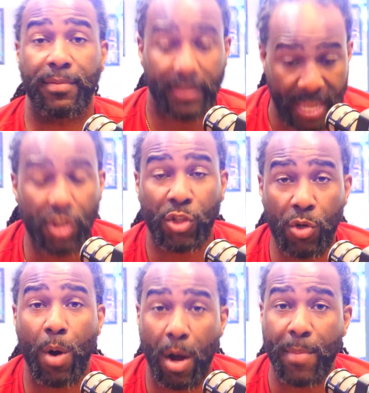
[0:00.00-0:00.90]
Yes,
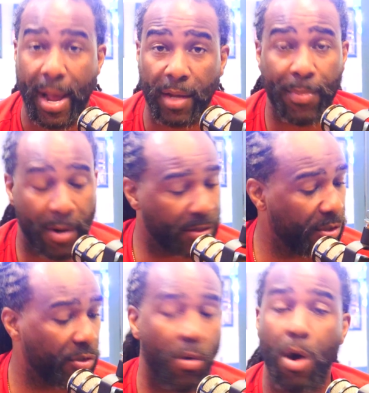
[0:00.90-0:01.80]
you are Micah
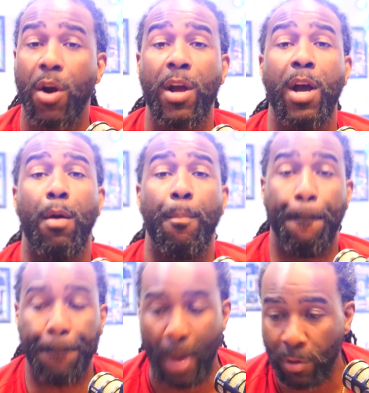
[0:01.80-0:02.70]
Parsons. You are
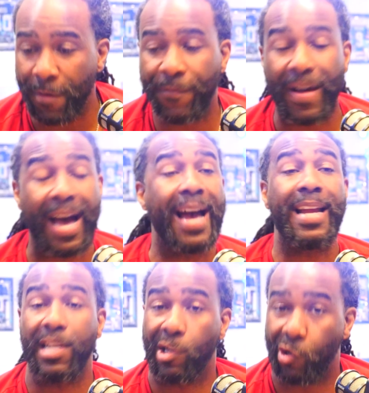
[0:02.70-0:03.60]
bona
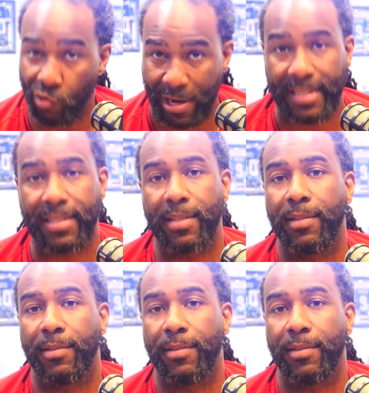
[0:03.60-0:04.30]
fide great.